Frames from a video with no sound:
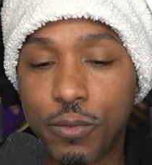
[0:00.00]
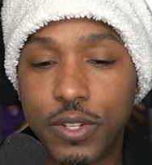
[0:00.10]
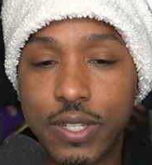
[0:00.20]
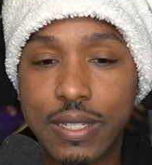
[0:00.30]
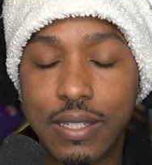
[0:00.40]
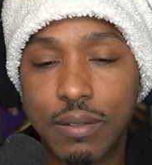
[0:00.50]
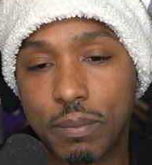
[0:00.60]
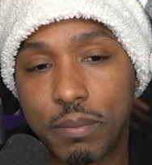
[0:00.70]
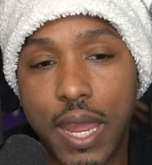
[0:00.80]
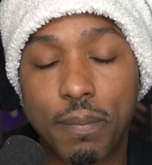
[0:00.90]
which is,
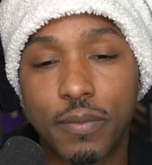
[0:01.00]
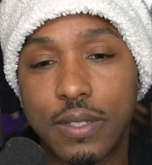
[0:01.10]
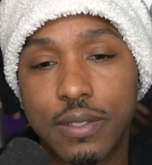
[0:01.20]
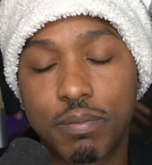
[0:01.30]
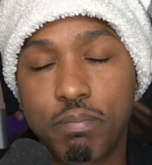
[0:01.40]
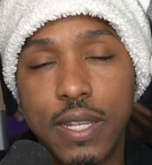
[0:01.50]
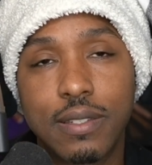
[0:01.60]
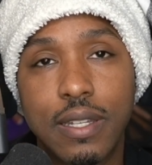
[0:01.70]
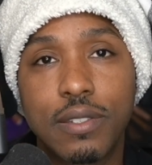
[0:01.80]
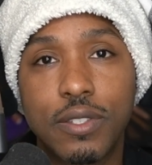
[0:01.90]
yeah, that just makes
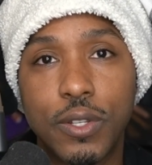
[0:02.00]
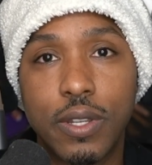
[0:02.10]
sense too.